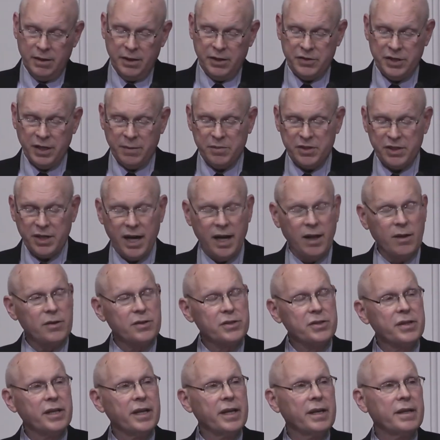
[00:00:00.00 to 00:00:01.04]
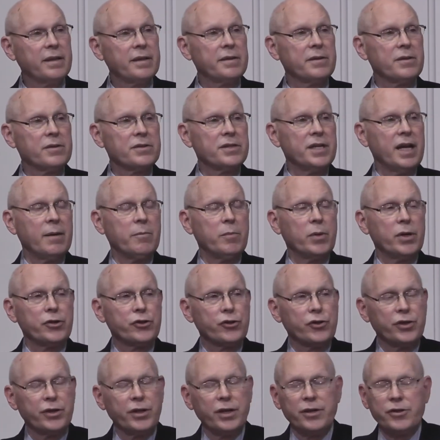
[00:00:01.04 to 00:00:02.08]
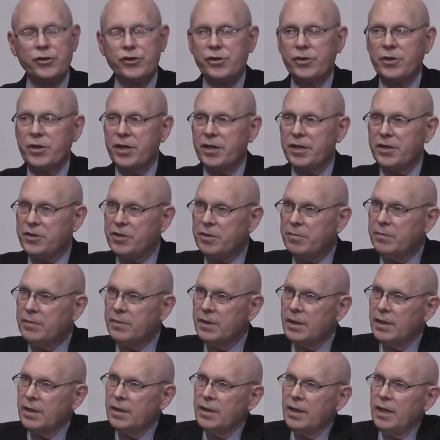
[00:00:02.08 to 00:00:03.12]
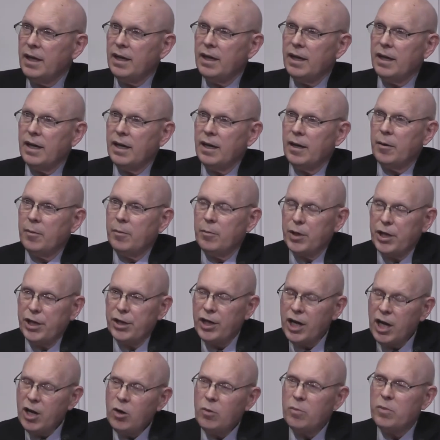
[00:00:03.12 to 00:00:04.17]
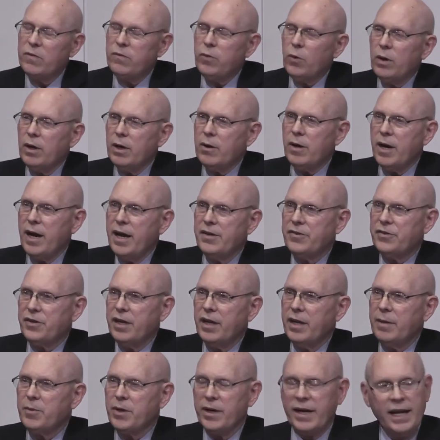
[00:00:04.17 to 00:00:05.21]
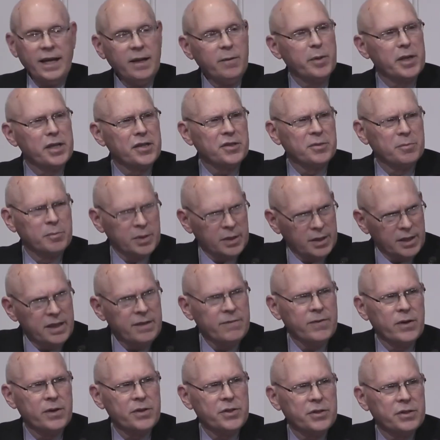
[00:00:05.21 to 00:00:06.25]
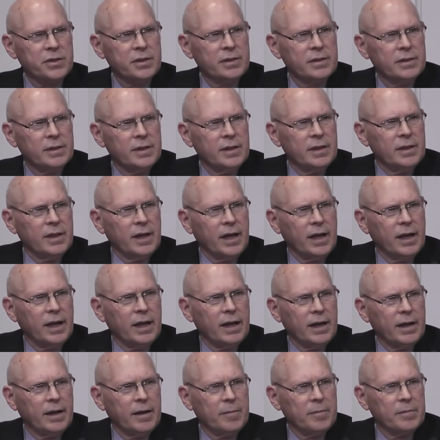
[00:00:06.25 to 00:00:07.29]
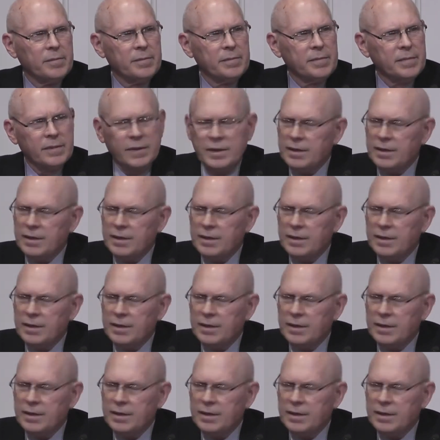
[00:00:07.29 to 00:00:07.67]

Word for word: Some scholars think that there's not much good in Judaism. Uh, but you know, before Christ came, there had to be some believers um,